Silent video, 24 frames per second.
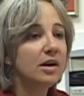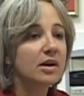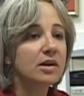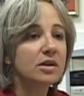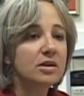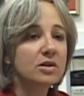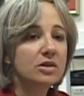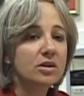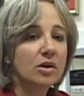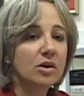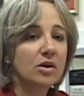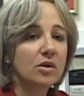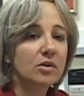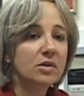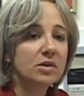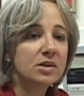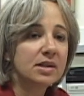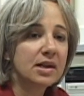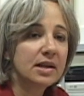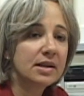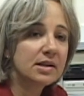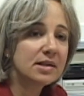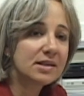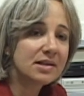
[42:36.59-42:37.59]
So
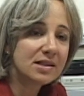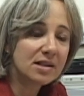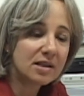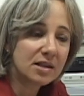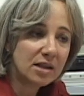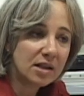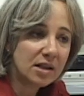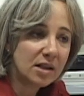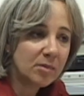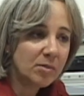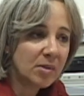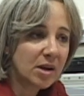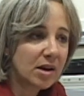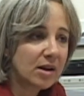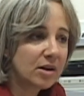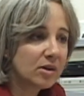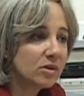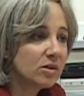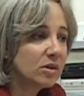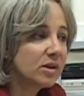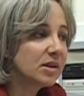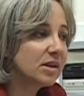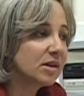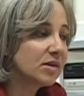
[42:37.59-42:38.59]
send us an
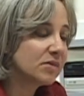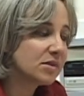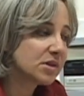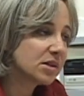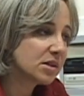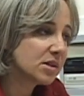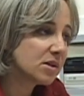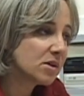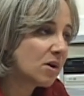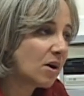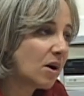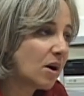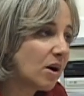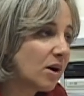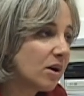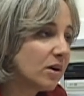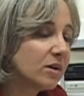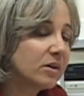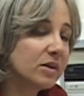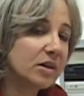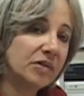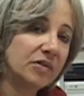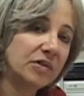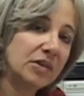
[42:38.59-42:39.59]
email, give us a
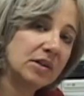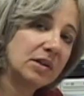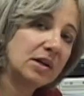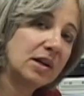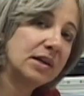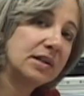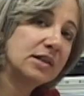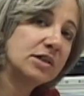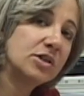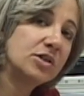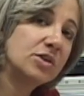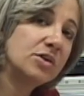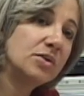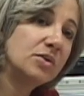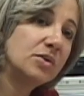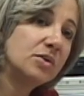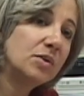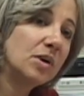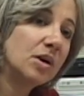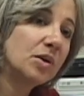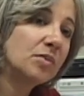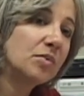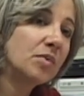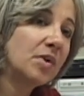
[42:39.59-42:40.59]
call if you'd like to
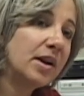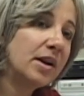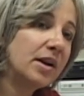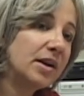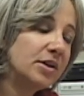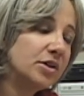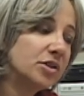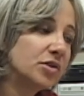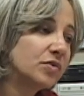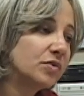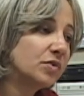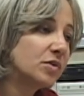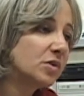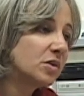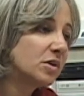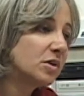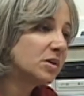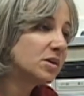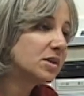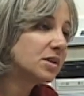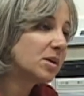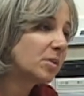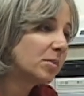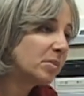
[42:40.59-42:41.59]
arrange for
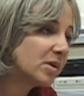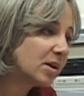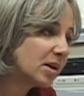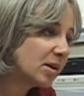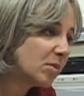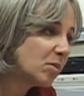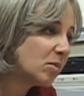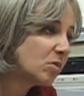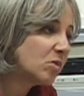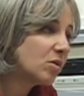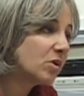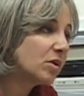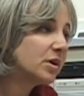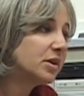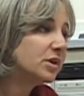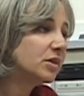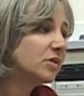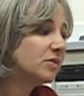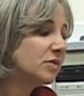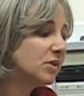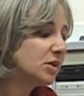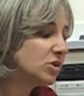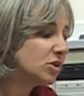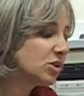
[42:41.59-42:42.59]
something more
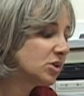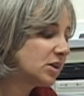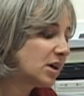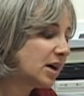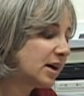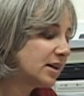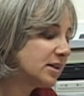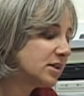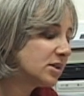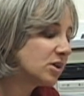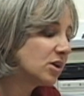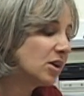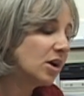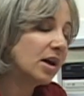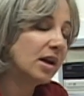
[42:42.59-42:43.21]
individualized.